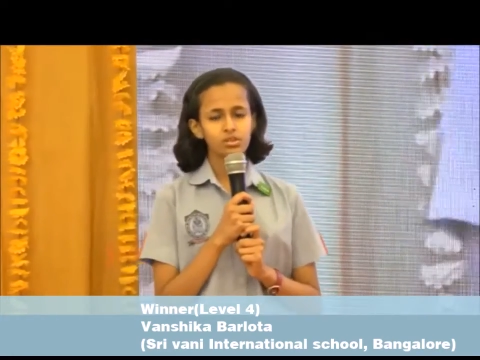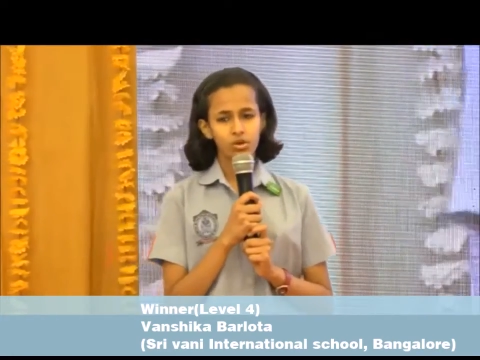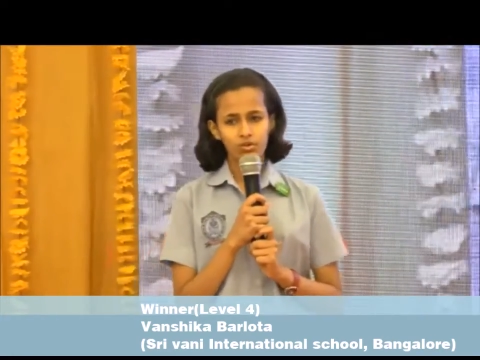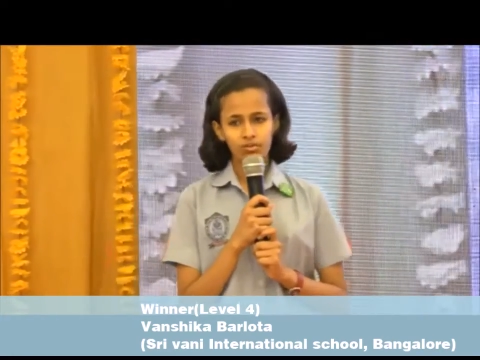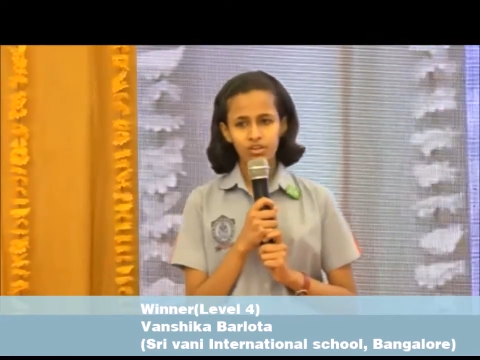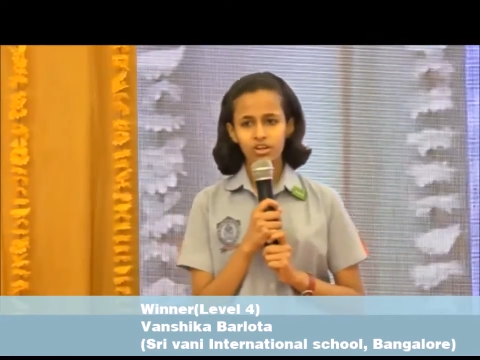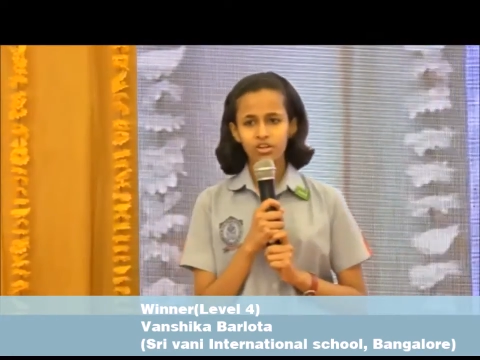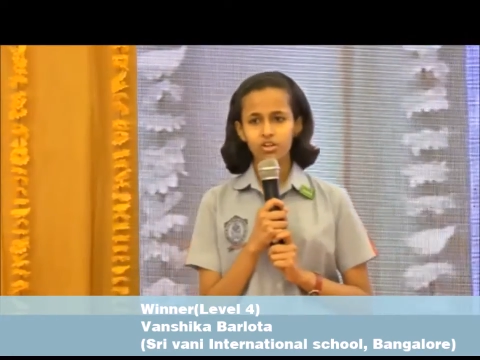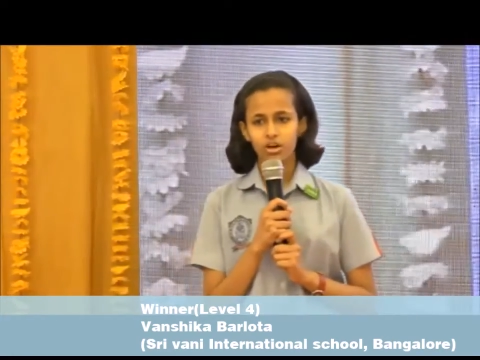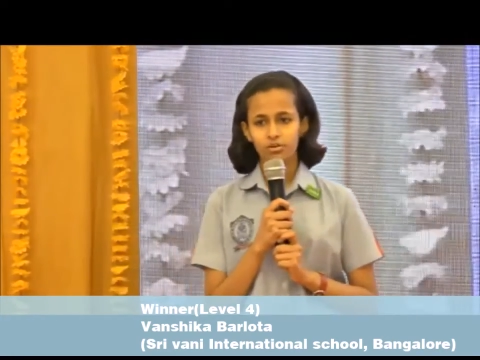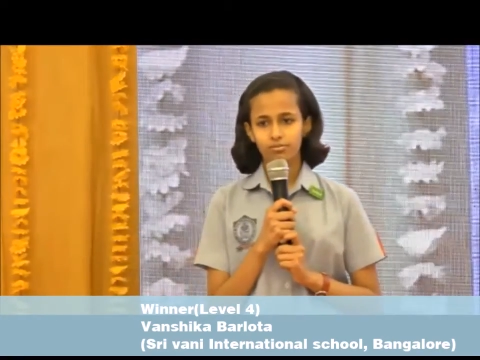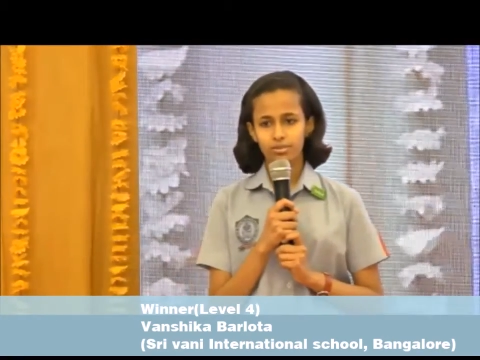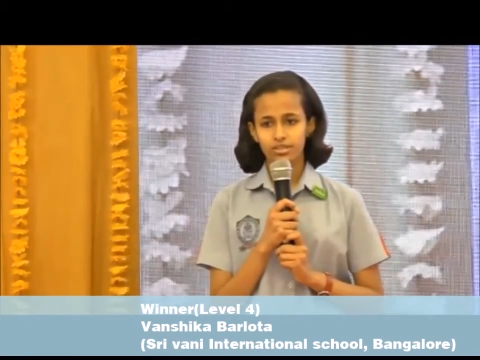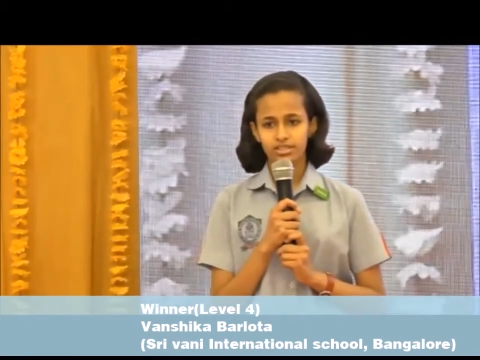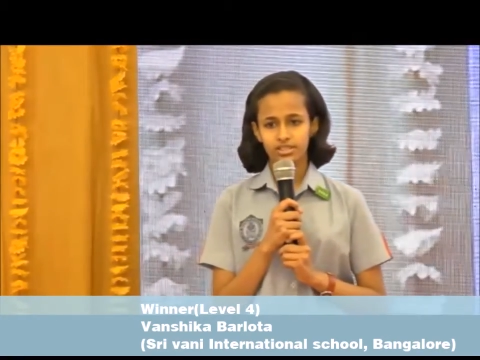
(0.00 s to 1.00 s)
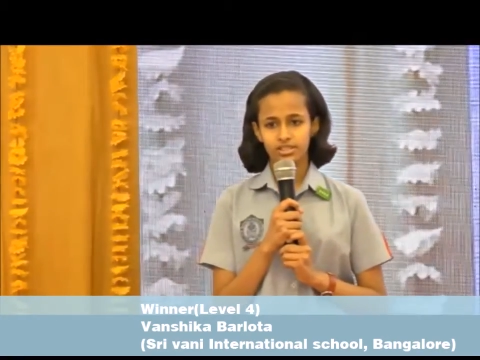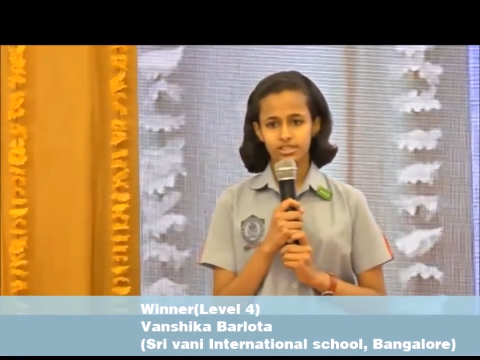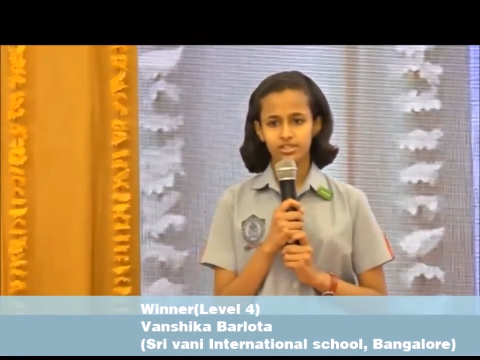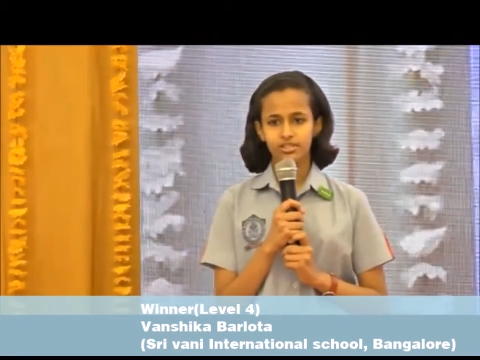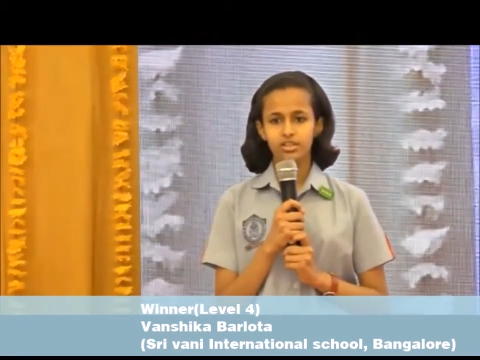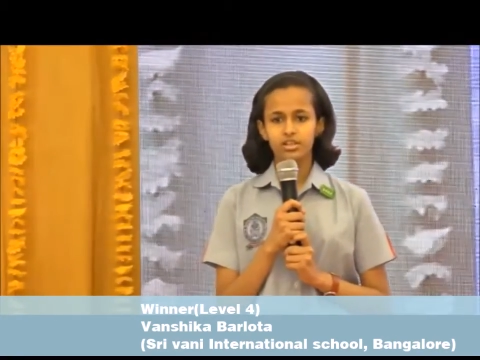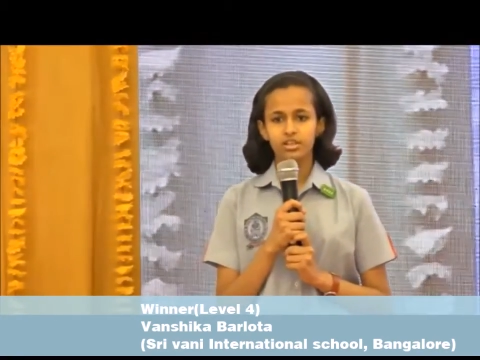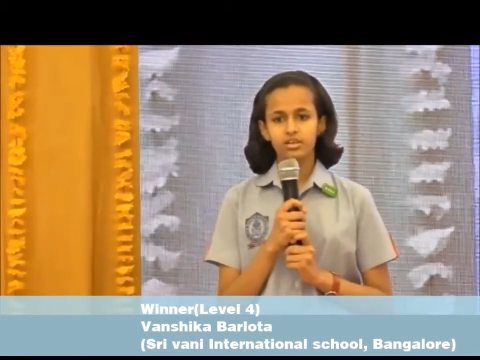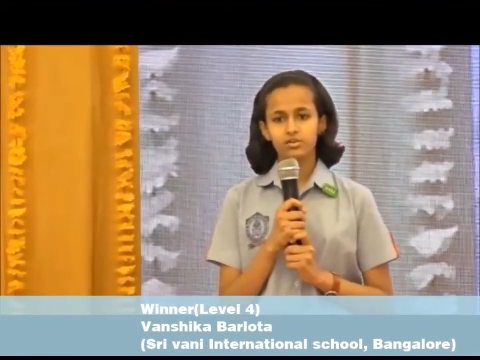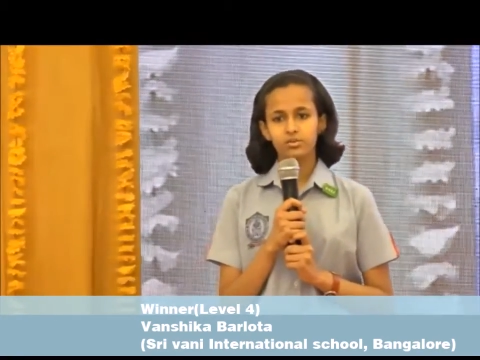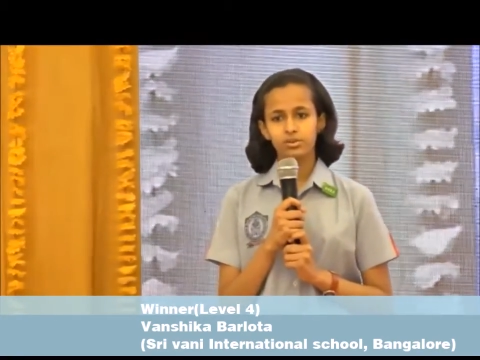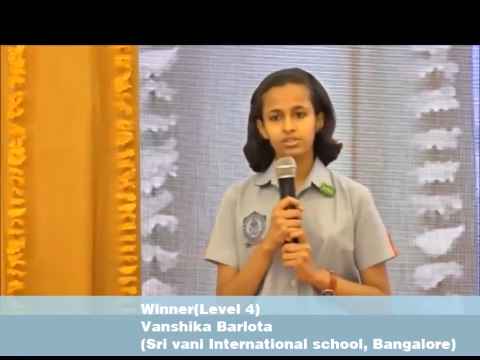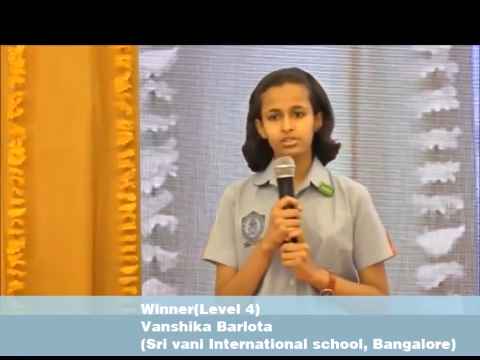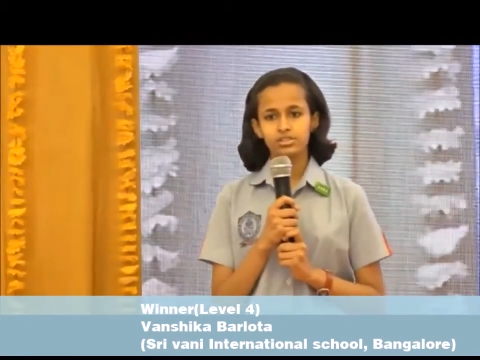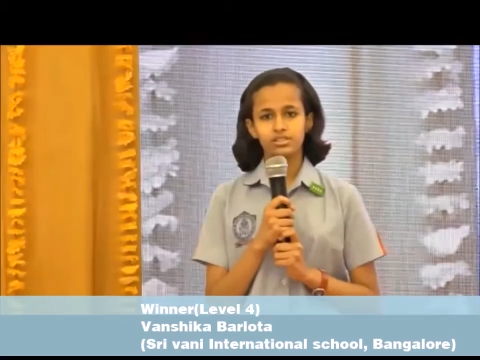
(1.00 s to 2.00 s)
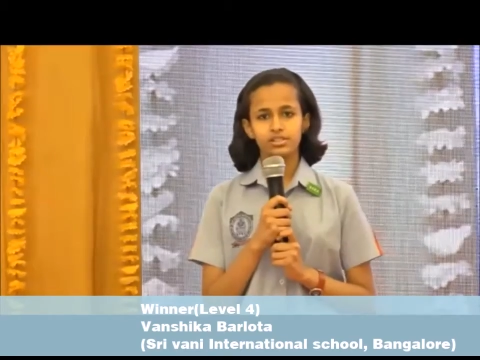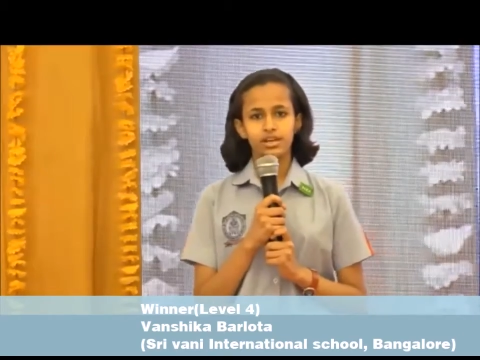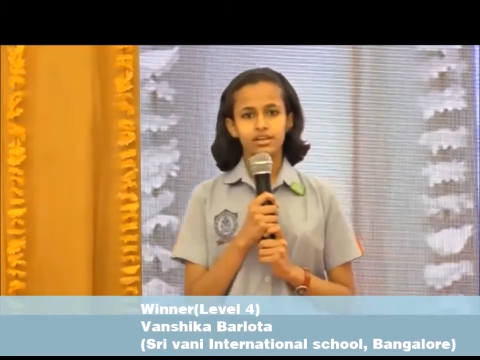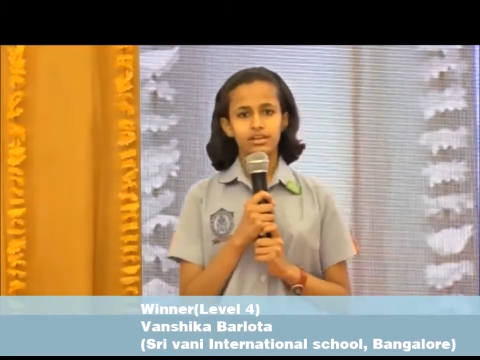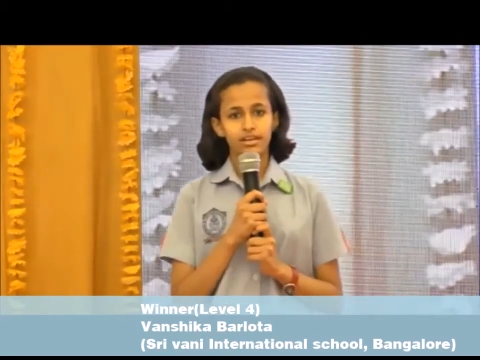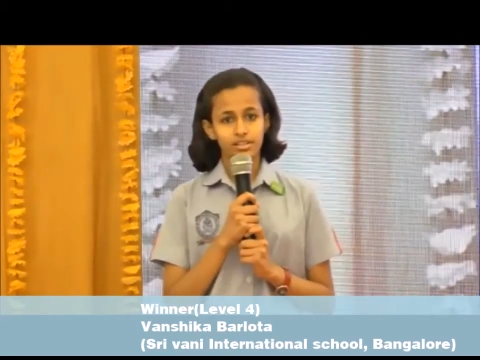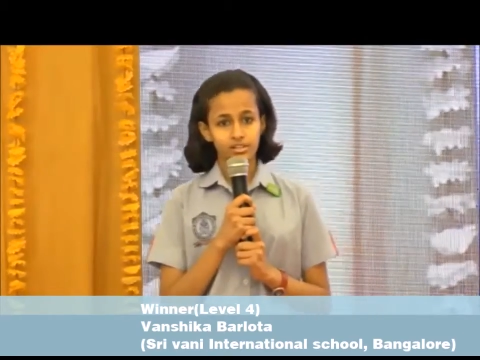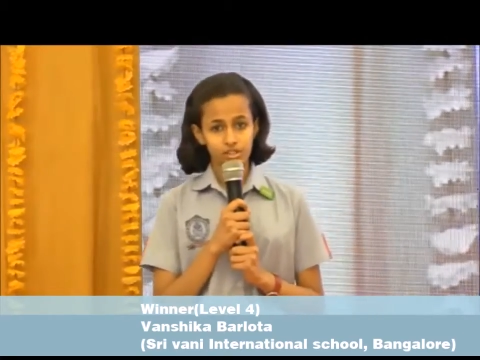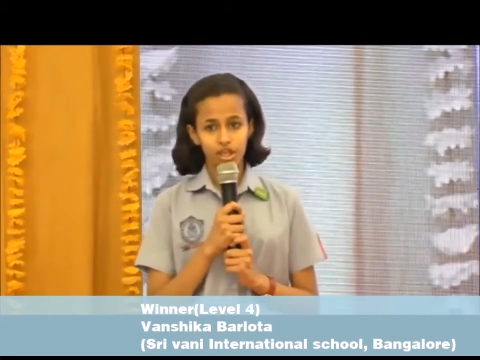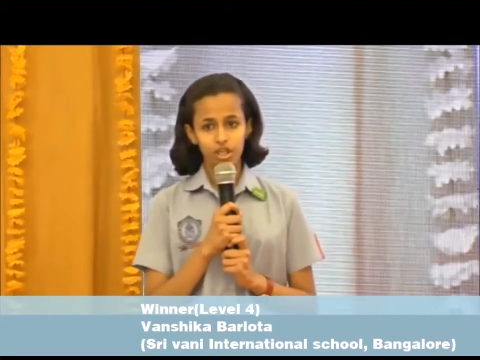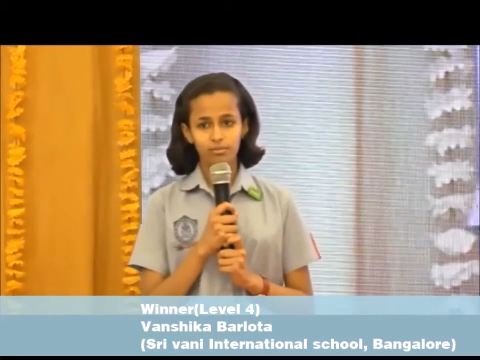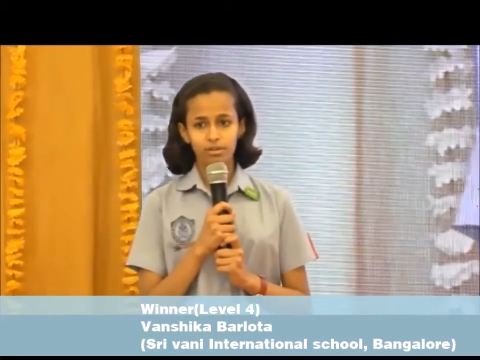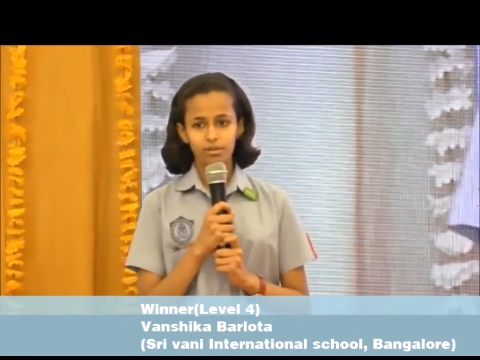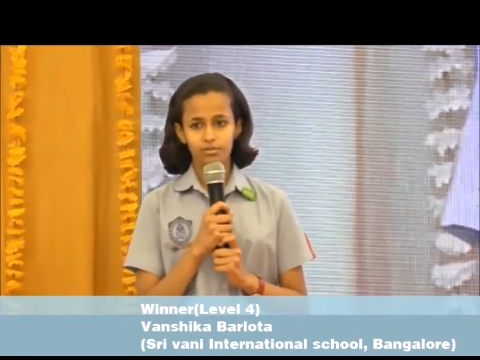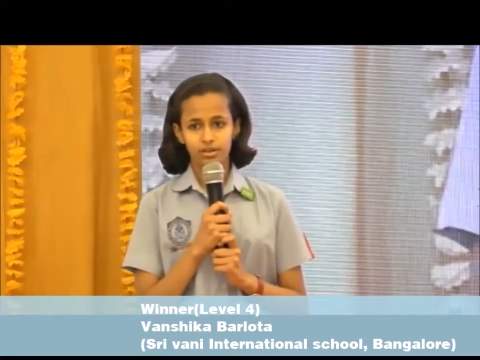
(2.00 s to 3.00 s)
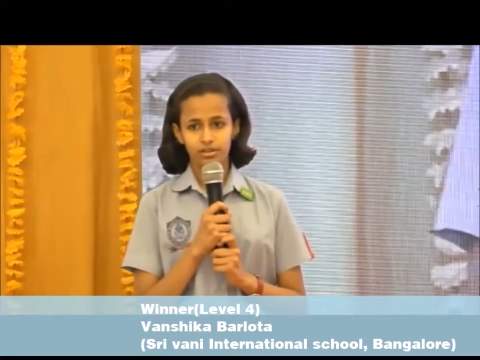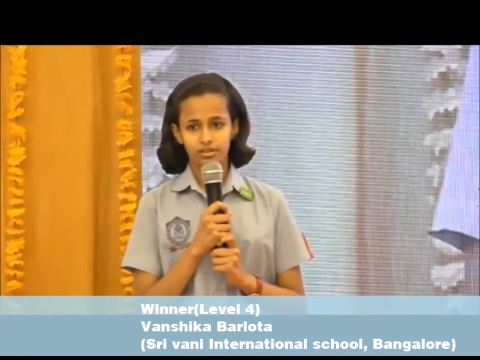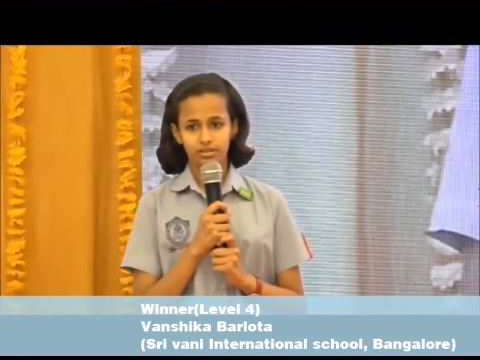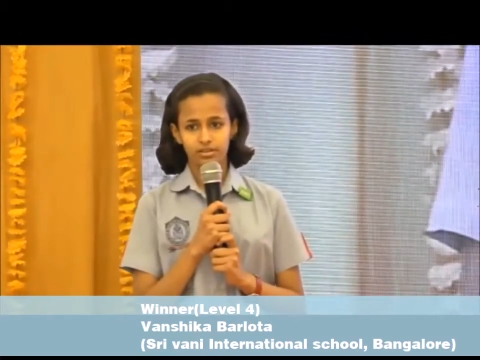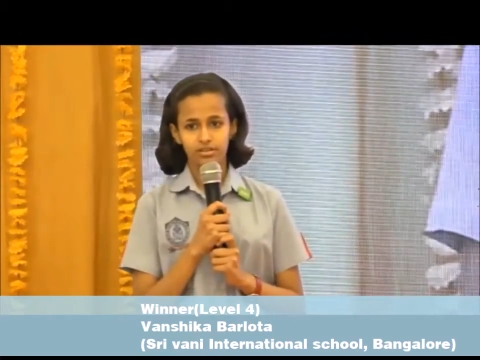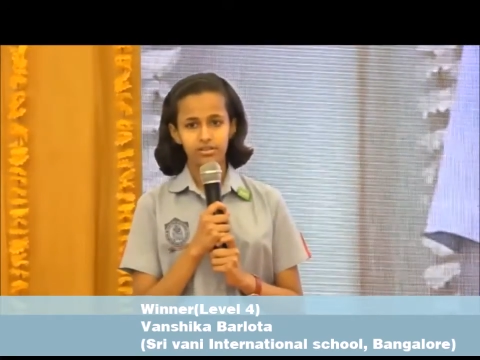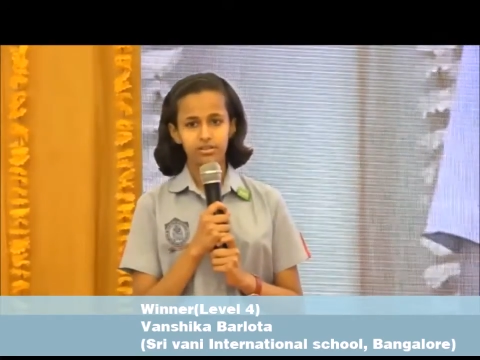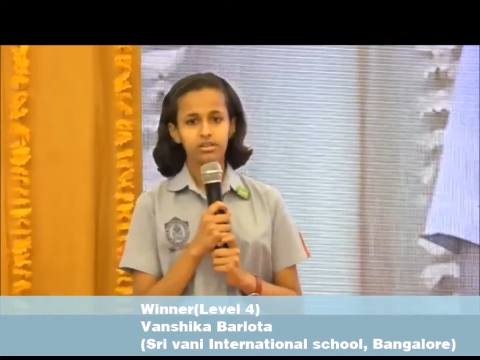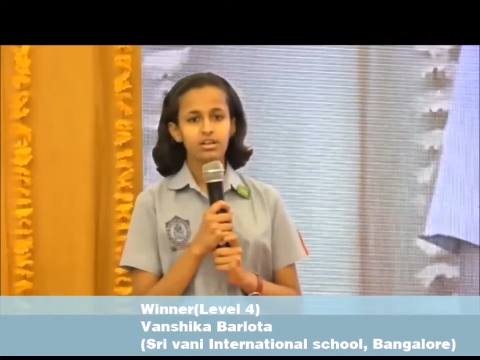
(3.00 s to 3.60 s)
The overall competition was an enjoyable one,